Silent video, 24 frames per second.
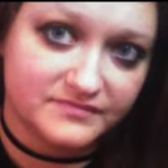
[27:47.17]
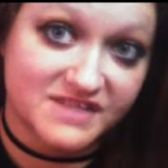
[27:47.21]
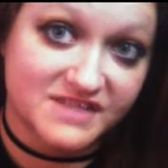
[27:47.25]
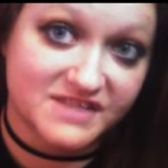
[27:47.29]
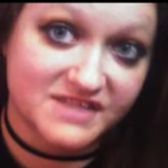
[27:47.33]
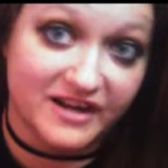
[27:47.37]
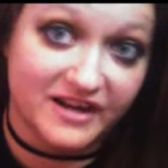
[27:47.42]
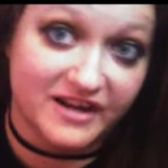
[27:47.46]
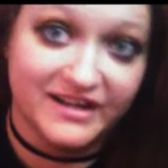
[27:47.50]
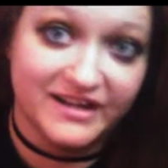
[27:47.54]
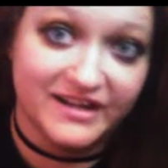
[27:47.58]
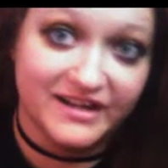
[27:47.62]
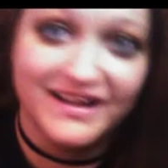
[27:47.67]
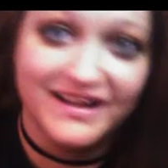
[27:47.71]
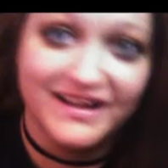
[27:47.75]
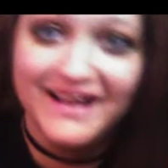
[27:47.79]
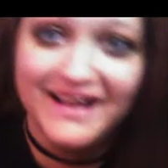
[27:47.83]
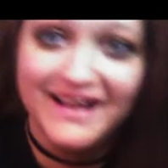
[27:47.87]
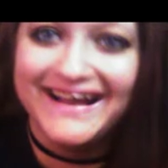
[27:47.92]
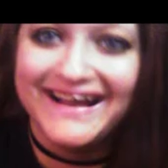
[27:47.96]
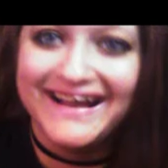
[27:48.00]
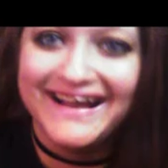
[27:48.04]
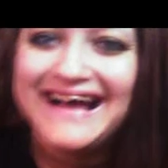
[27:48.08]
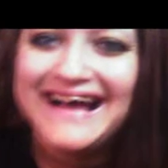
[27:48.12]
Sorry.
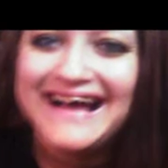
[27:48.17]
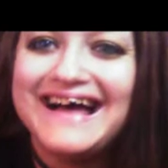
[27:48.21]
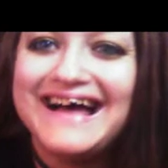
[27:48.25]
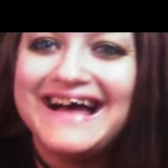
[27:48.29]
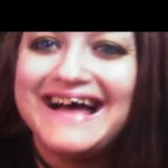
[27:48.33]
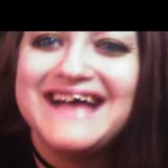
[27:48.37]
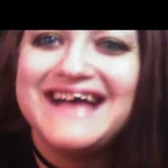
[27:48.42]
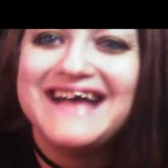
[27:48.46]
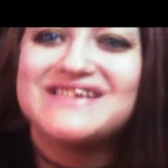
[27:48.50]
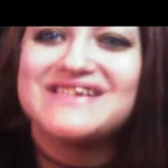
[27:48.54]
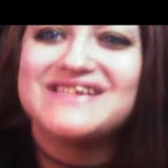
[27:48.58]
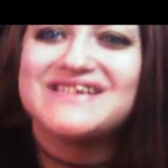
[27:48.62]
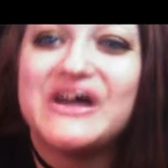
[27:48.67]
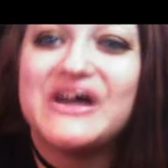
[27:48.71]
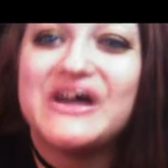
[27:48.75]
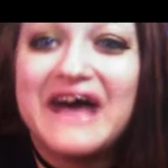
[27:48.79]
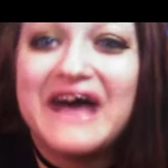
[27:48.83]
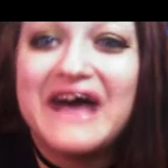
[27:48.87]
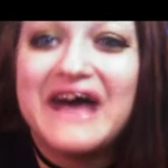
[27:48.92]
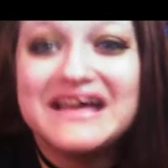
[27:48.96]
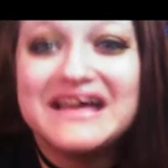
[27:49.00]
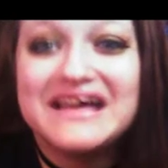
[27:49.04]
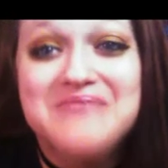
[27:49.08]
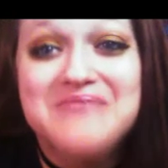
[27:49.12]
So
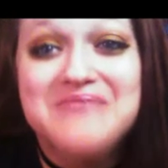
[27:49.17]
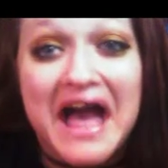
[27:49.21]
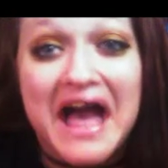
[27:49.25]
I am